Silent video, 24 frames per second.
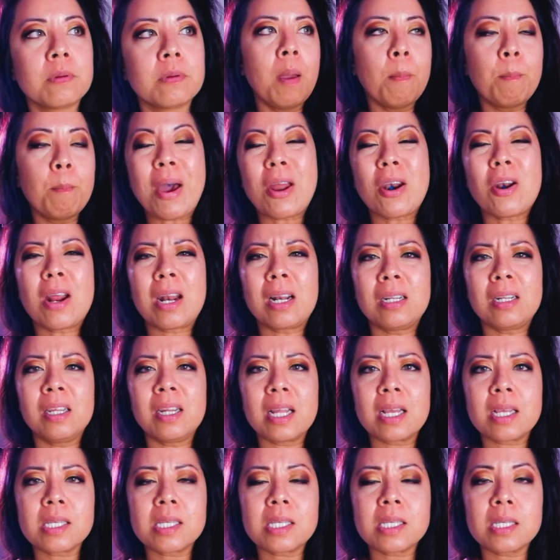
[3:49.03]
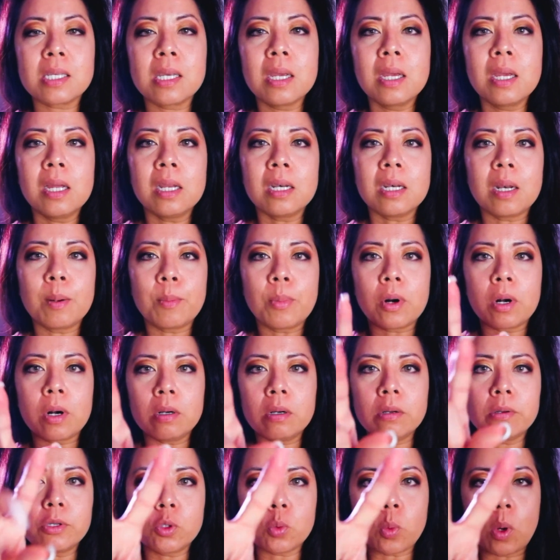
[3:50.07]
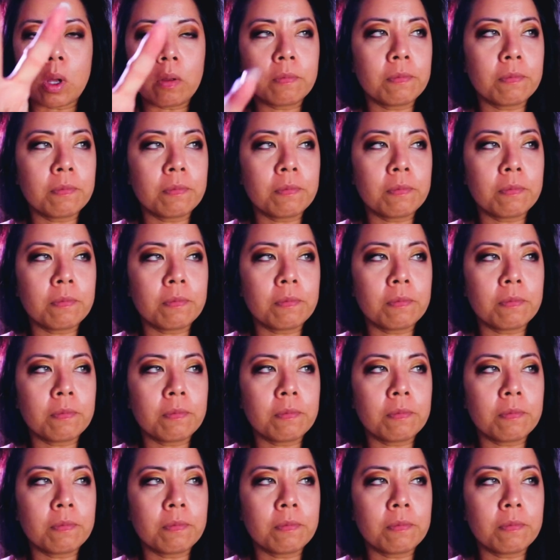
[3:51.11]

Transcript: Better analytics, number 12.